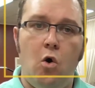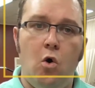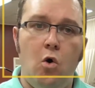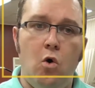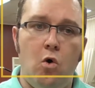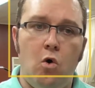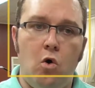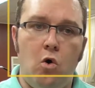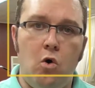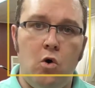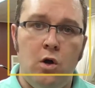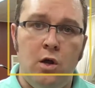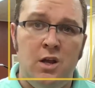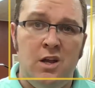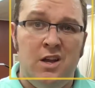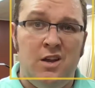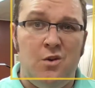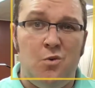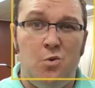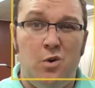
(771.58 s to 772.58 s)
or
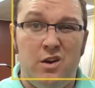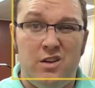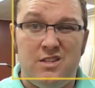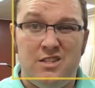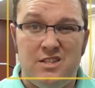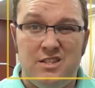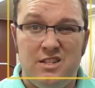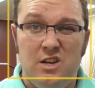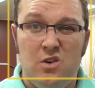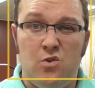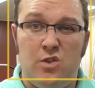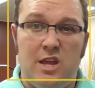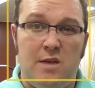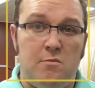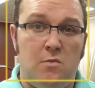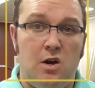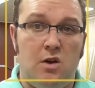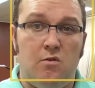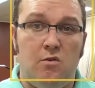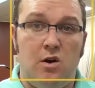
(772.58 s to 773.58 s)
worse still, they
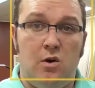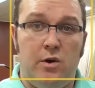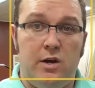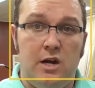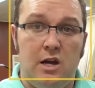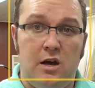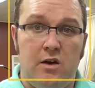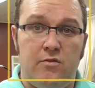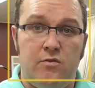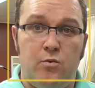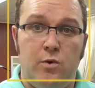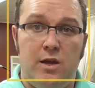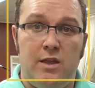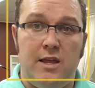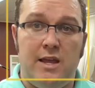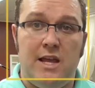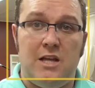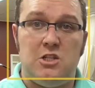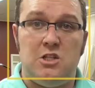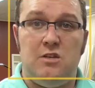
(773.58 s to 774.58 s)
might roll enough where
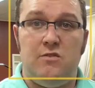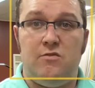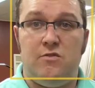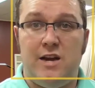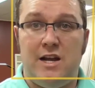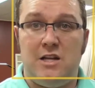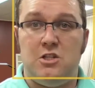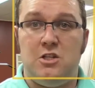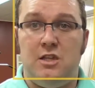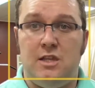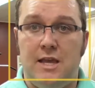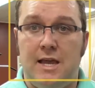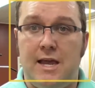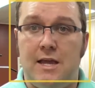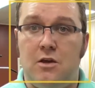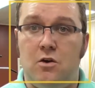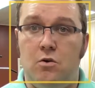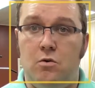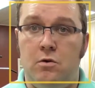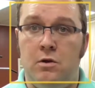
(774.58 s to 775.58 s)
they actually fracture the
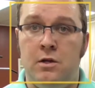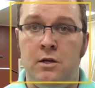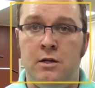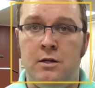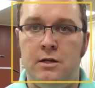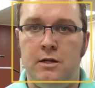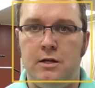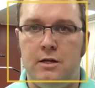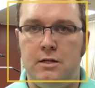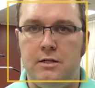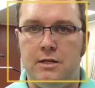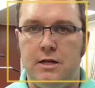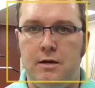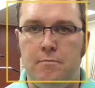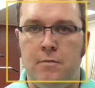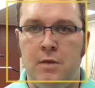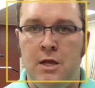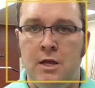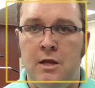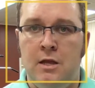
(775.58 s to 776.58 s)
ankle,
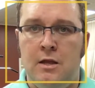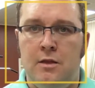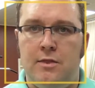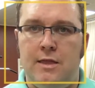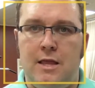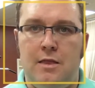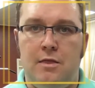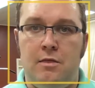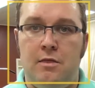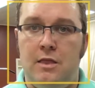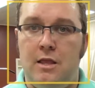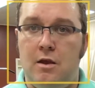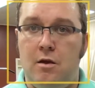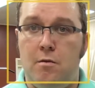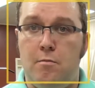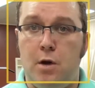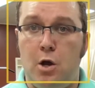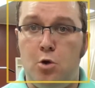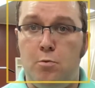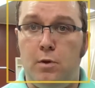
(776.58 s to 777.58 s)
and then
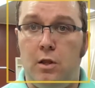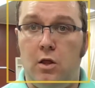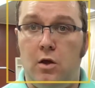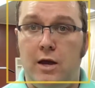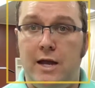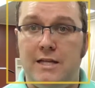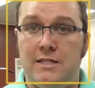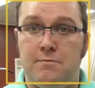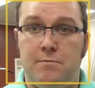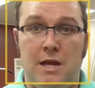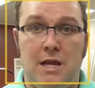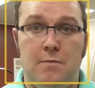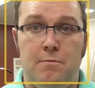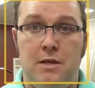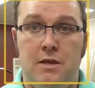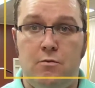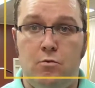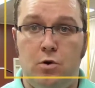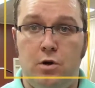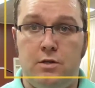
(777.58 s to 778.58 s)
they're immobilized.
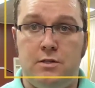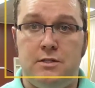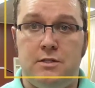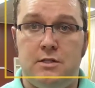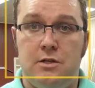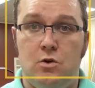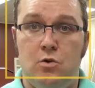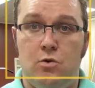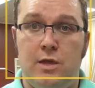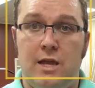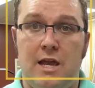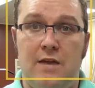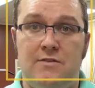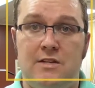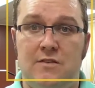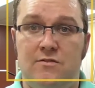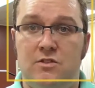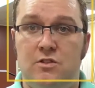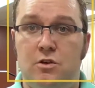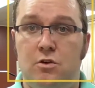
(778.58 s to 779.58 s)
Maybe worse still, they have
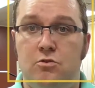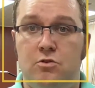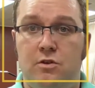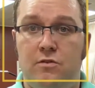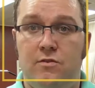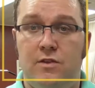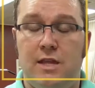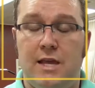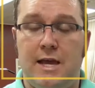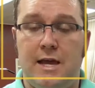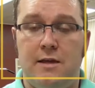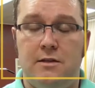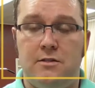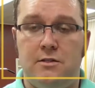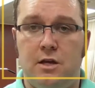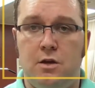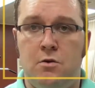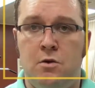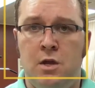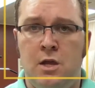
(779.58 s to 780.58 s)
to have surgery for that.
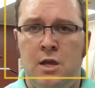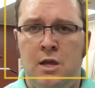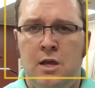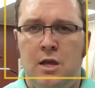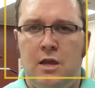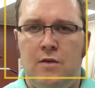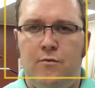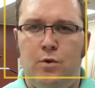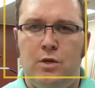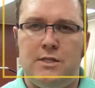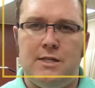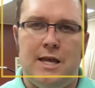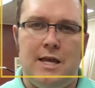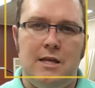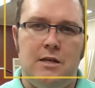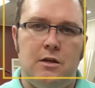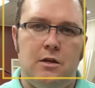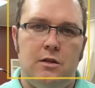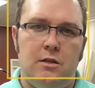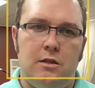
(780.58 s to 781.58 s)
So if we
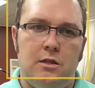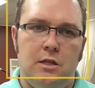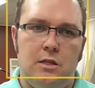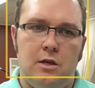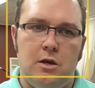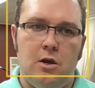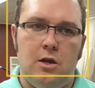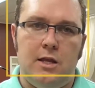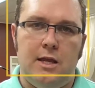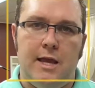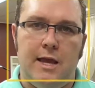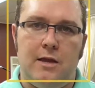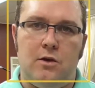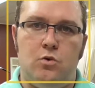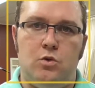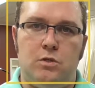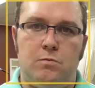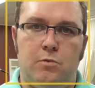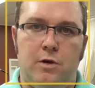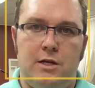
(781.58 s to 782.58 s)
take the early
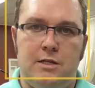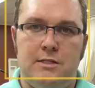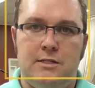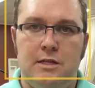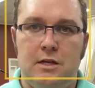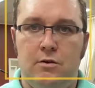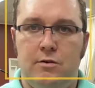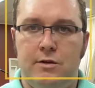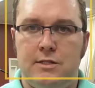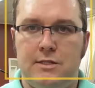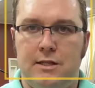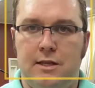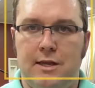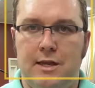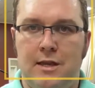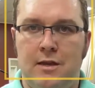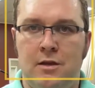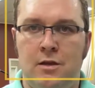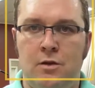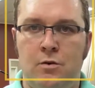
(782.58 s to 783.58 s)
ankle sprain
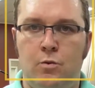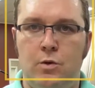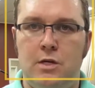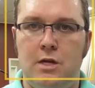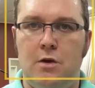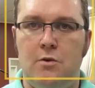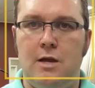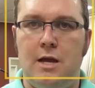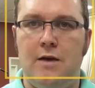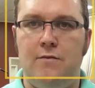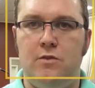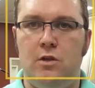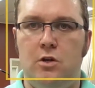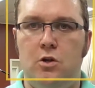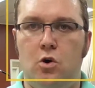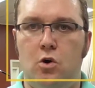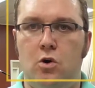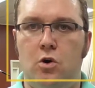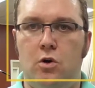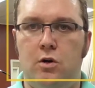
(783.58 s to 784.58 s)
seriously, we don't have the
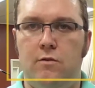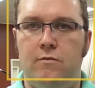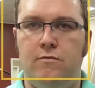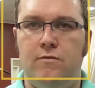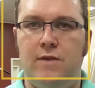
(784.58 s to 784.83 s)
knock-on